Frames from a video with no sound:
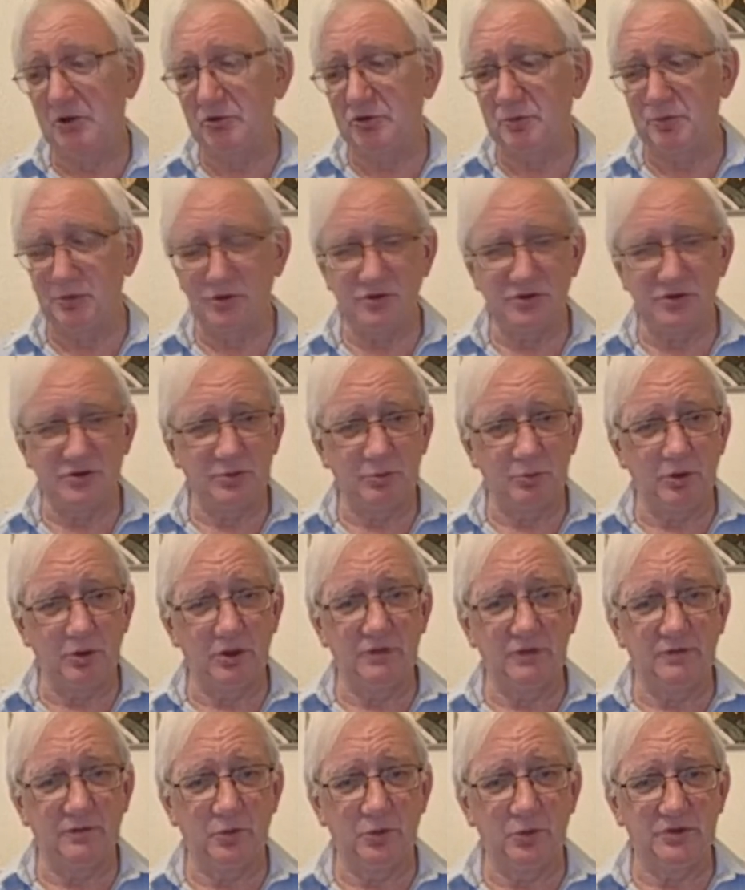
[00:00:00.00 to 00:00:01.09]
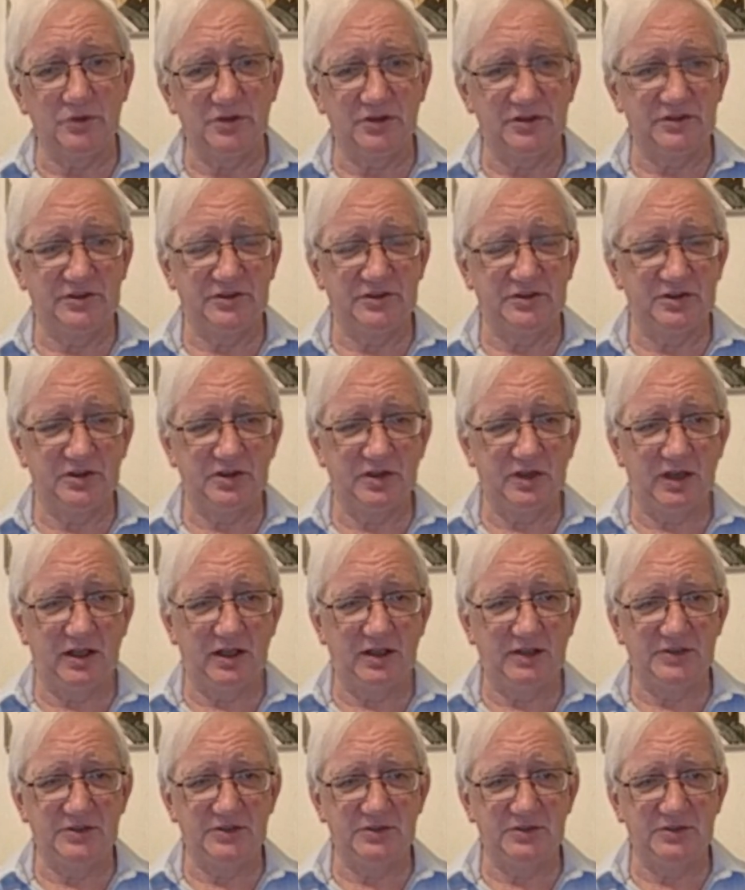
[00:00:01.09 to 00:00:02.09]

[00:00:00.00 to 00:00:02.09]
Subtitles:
contribution to world thought is